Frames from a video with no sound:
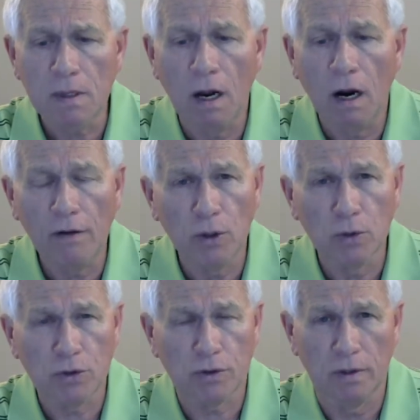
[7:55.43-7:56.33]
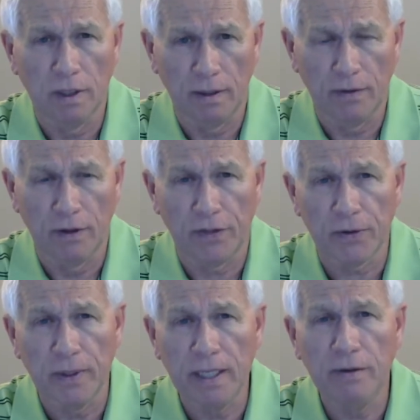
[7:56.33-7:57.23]
are the
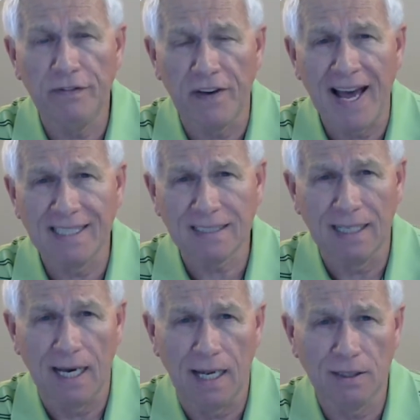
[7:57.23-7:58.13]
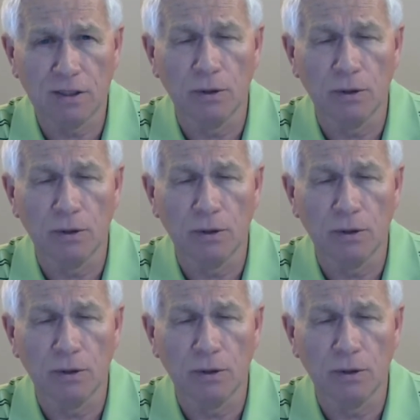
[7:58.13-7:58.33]
three fast lines,